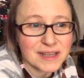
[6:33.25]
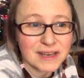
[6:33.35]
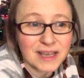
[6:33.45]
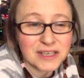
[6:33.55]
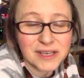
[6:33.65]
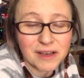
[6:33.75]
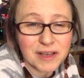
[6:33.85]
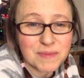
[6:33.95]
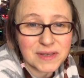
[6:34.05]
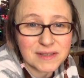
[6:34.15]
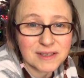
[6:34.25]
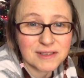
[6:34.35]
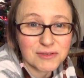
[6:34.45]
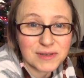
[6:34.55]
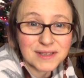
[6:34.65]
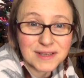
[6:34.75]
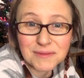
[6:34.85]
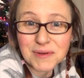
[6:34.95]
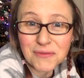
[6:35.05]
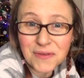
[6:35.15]
and actually IB is going to join us
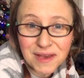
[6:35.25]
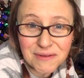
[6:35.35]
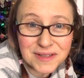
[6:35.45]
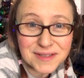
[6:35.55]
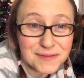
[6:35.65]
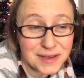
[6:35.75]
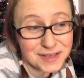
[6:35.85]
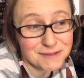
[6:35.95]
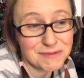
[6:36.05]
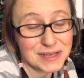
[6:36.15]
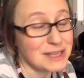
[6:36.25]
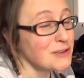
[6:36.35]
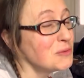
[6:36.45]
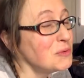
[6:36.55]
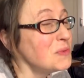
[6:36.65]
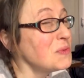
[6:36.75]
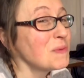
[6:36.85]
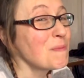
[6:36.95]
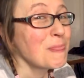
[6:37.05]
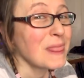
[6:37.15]
as well for that one, so that is really cool.